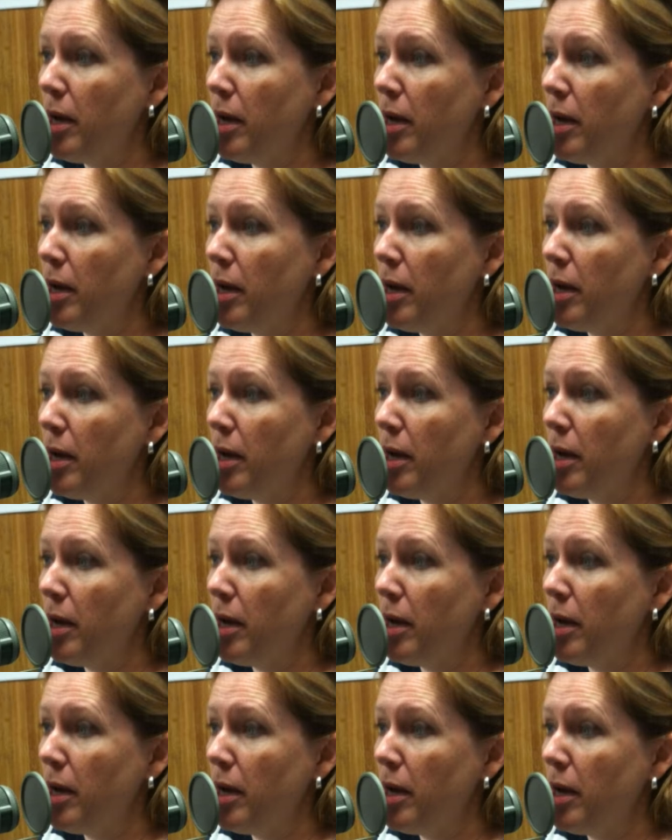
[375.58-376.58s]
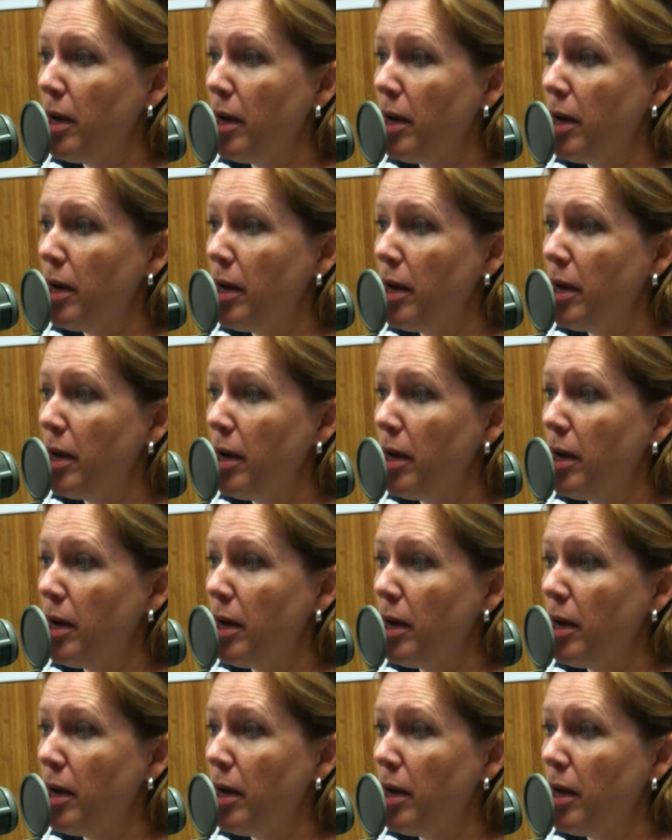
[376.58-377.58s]

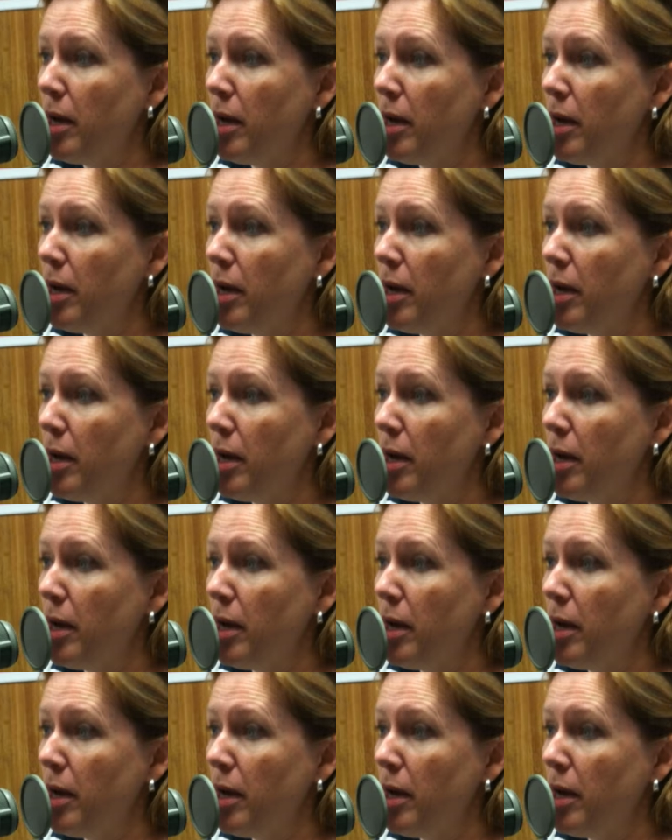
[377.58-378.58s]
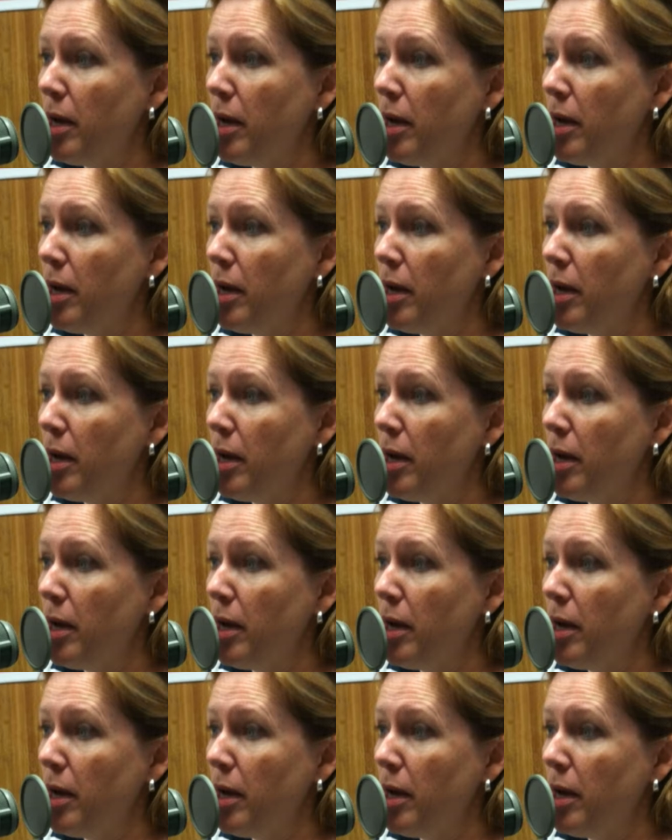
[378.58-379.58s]

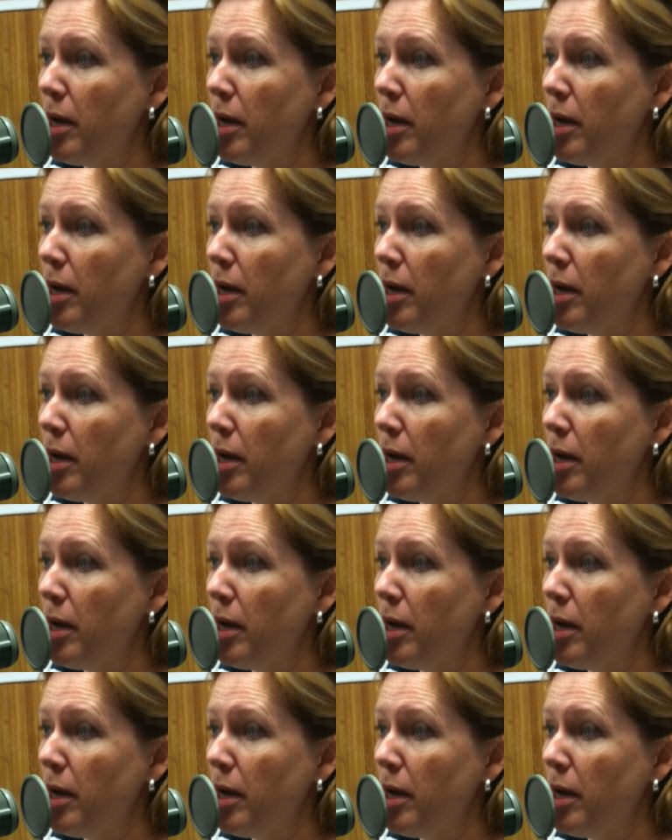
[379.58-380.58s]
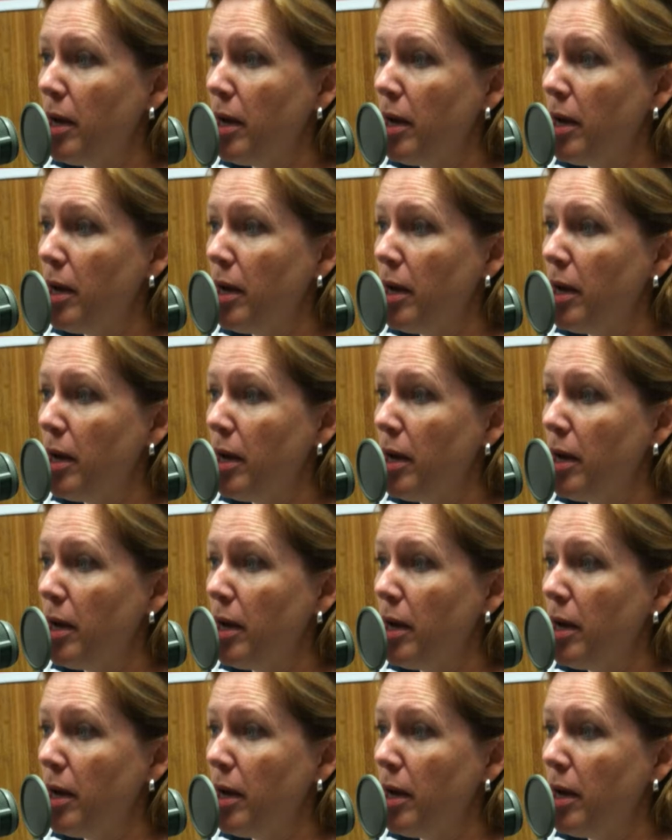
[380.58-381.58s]

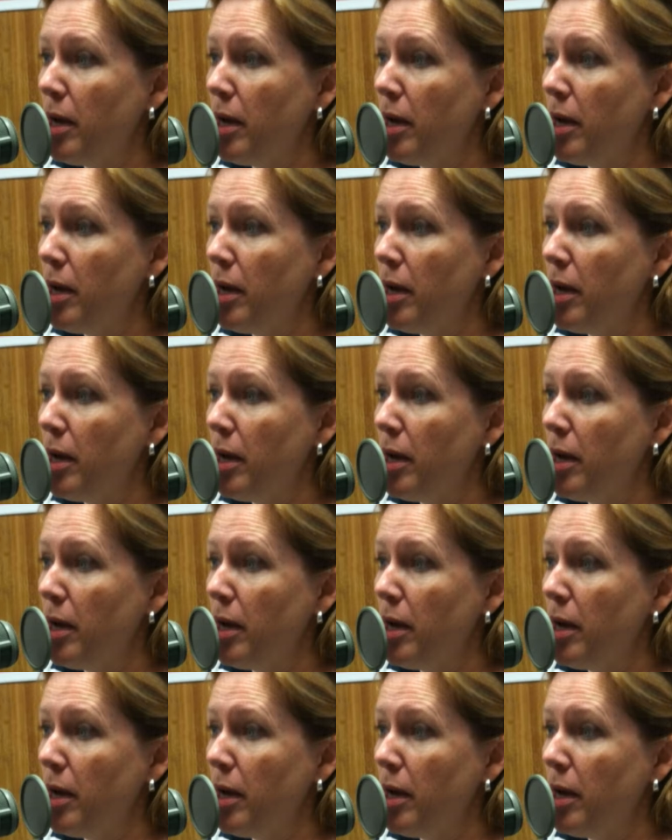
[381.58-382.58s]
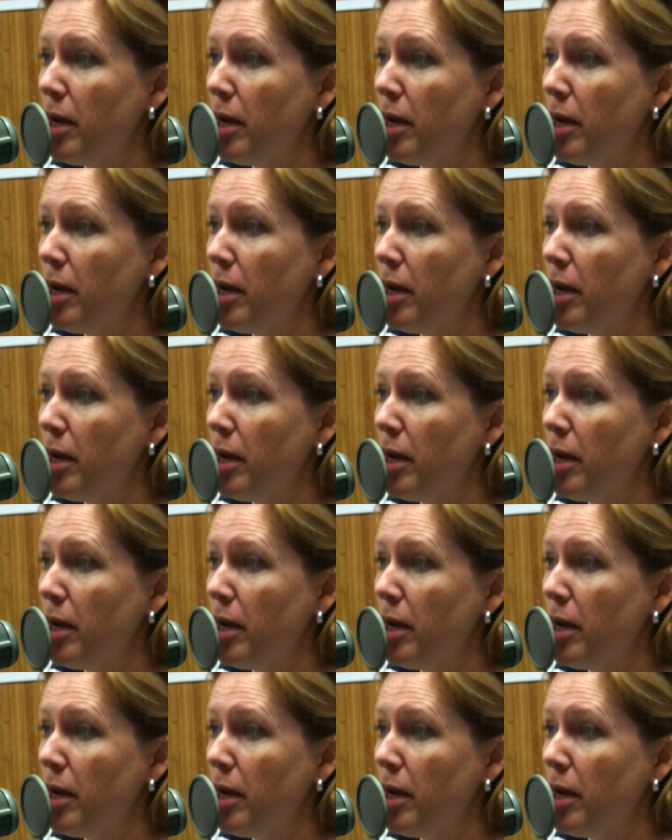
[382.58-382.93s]
[no speech]